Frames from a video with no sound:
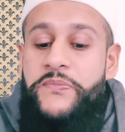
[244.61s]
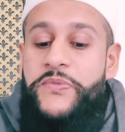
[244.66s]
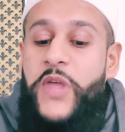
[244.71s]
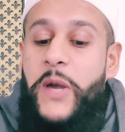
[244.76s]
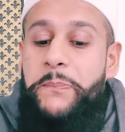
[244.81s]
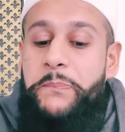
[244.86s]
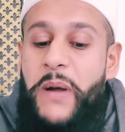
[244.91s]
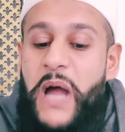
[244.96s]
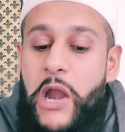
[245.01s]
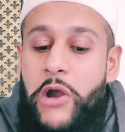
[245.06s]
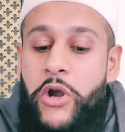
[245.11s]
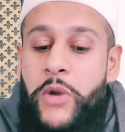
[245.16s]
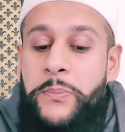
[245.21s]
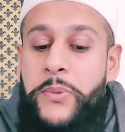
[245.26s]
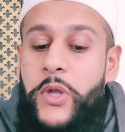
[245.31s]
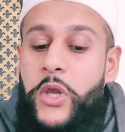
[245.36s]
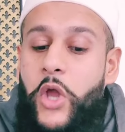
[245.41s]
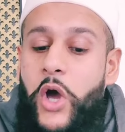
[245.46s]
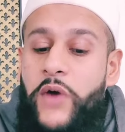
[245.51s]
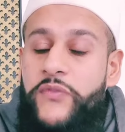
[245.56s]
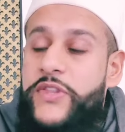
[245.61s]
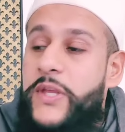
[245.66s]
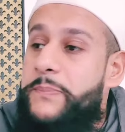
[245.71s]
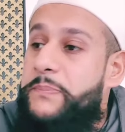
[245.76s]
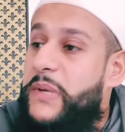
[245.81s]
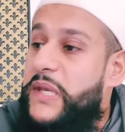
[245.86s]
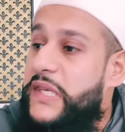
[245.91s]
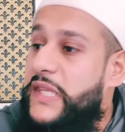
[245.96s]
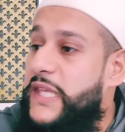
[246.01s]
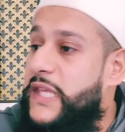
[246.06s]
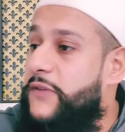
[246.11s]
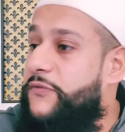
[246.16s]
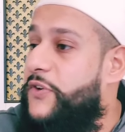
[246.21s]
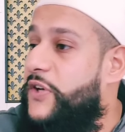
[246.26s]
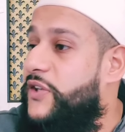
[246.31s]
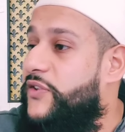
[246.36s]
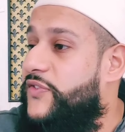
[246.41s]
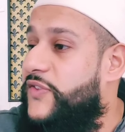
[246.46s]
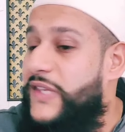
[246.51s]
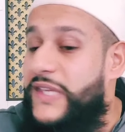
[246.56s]
The parable of the
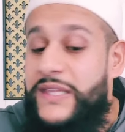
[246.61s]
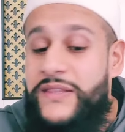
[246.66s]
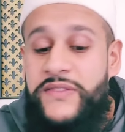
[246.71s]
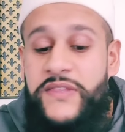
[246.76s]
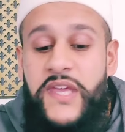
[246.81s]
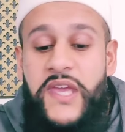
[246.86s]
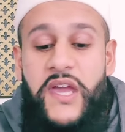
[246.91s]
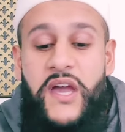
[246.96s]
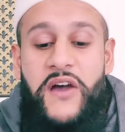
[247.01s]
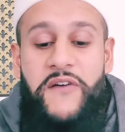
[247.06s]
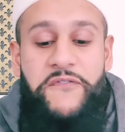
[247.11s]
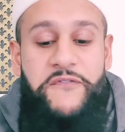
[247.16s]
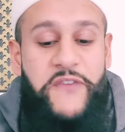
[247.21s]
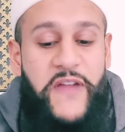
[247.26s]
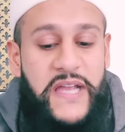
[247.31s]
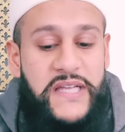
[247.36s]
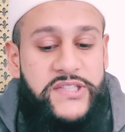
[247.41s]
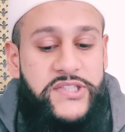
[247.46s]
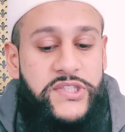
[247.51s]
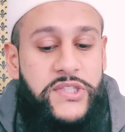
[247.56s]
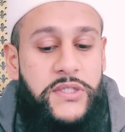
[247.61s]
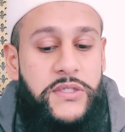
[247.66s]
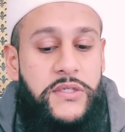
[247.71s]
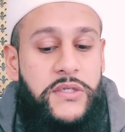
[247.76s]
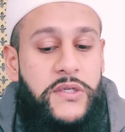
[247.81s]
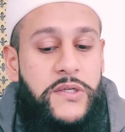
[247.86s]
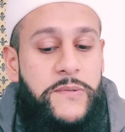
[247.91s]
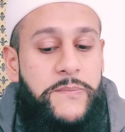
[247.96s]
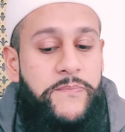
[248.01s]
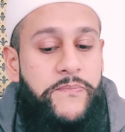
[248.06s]
believers in their affection,